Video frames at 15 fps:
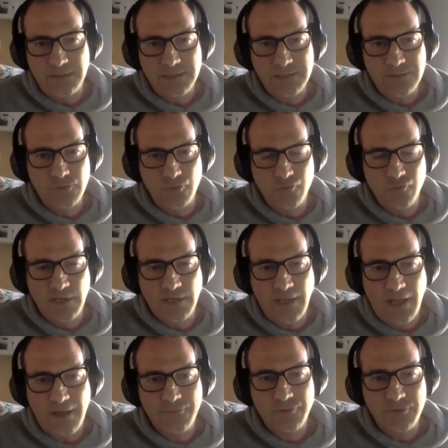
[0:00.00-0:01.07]
is to really
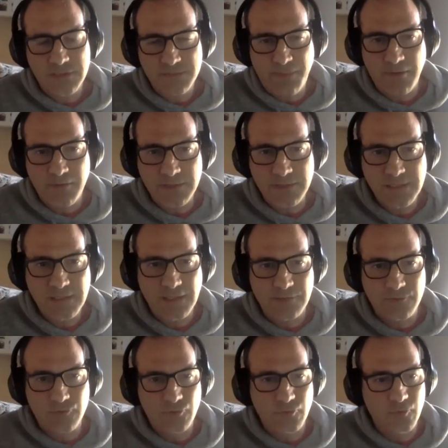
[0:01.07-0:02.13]
have transparency
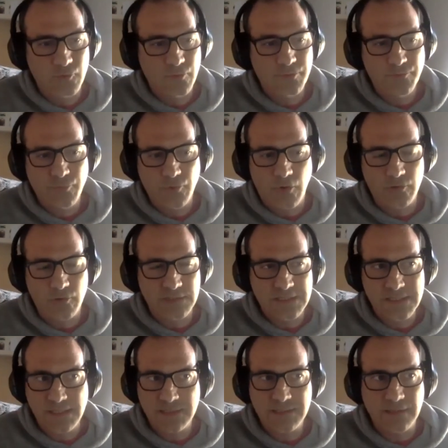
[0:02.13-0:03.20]
and to put all these
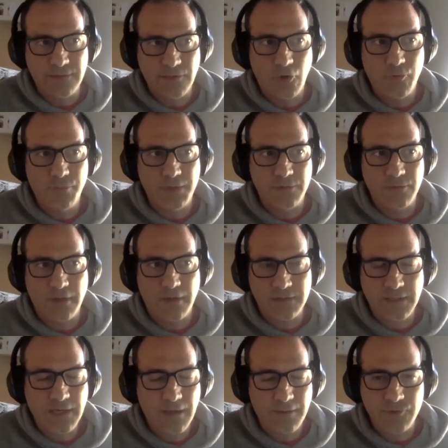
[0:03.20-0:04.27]
things in the open rather
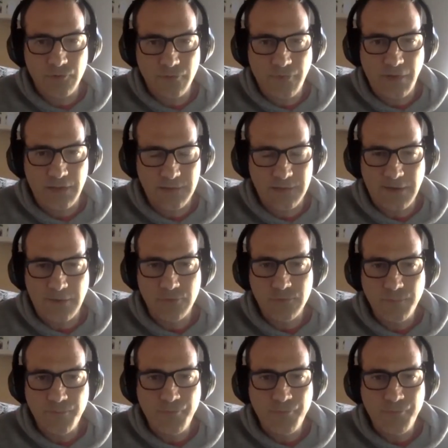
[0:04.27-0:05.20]
than having to find out